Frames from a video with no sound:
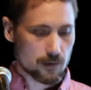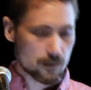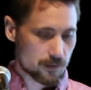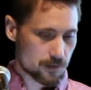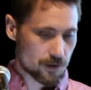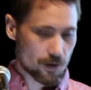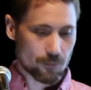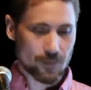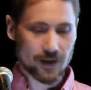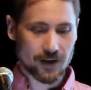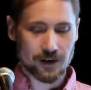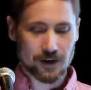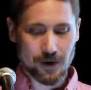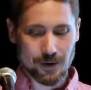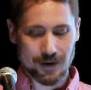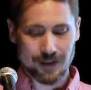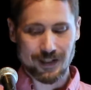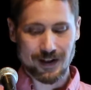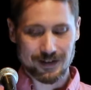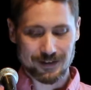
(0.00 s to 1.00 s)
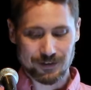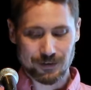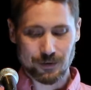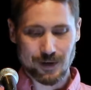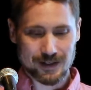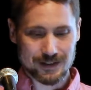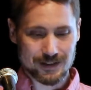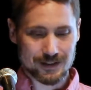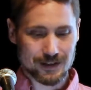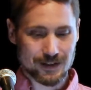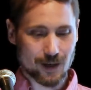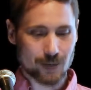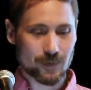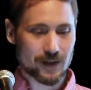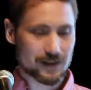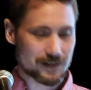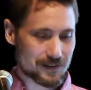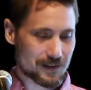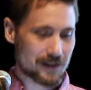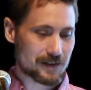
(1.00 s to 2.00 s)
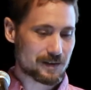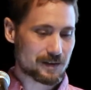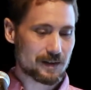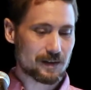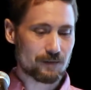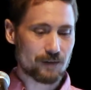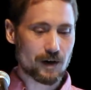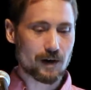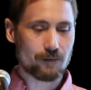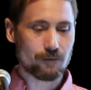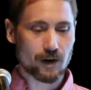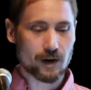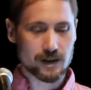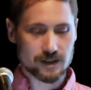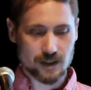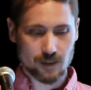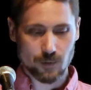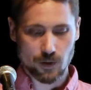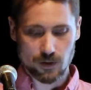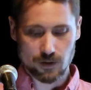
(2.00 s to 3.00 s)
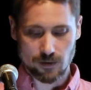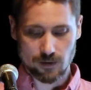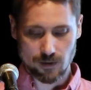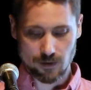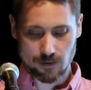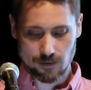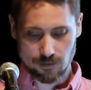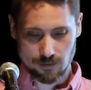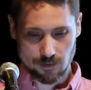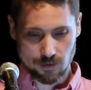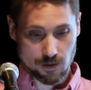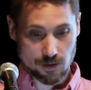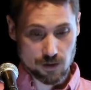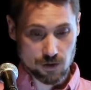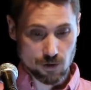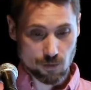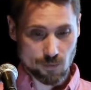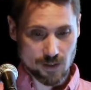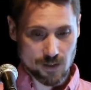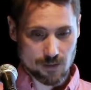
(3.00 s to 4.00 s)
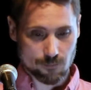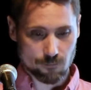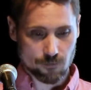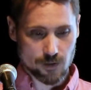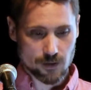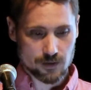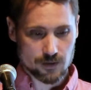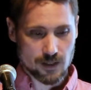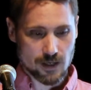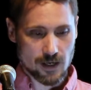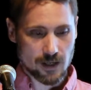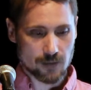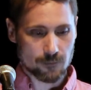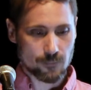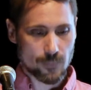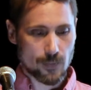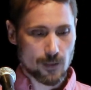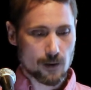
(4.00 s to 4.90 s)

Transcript: So I'm not going to go into that in great detail, but it's very, very similar to the conditional random field setting.